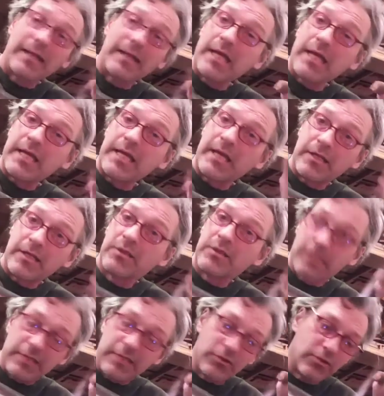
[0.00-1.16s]
like it. I,
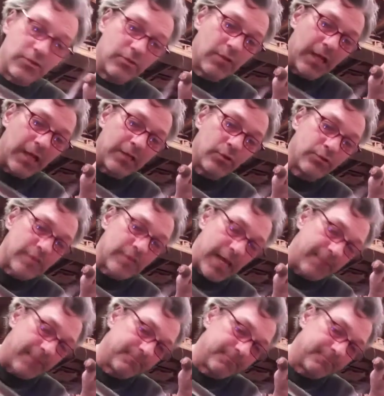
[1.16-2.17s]
I, I use that